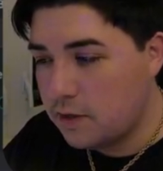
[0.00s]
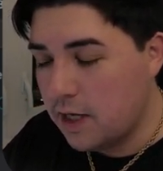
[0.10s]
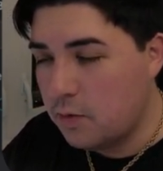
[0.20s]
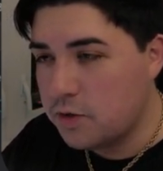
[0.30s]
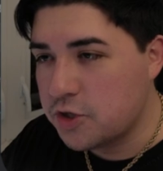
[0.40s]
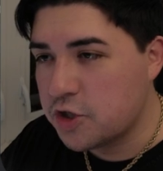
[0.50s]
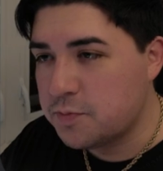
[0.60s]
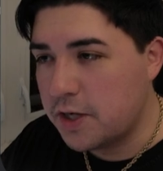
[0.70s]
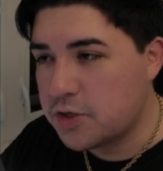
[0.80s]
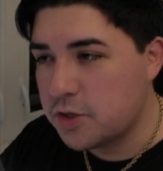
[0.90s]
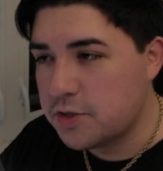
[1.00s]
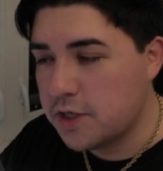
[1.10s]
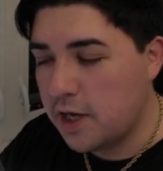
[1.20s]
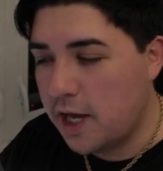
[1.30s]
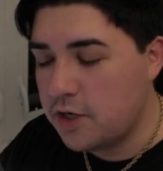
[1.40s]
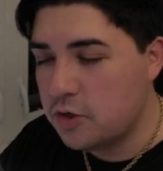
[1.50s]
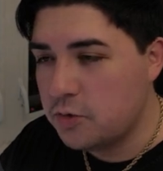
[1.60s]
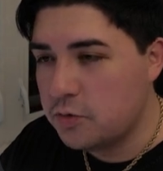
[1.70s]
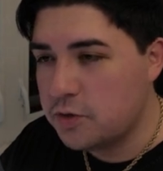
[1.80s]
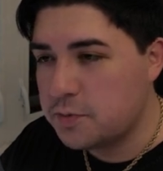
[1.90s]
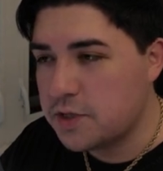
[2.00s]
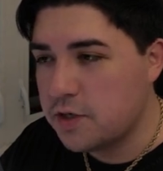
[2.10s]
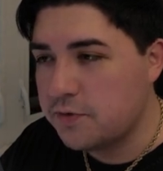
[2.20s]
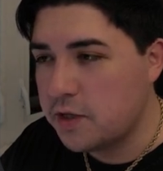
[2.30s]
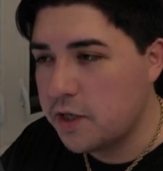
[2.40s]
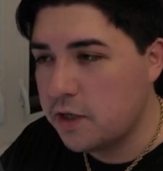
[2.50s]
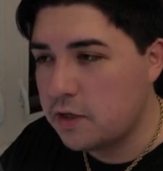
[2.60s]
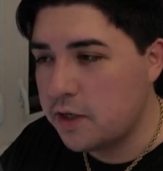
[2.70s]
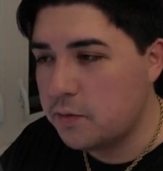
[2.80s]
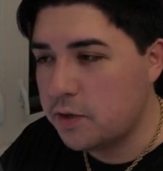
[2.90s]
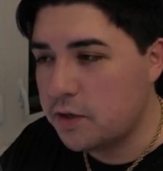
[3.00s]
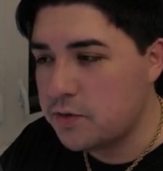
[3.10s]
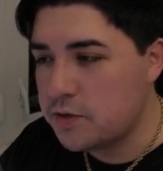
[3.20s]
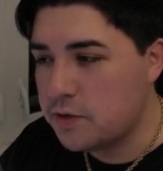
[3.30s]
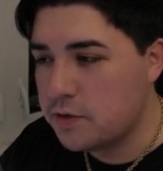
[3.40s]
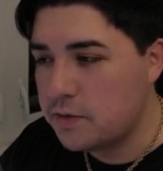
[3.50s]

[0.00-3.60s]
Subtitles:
Yeah, what's your specialty? How do you specifically clean windows?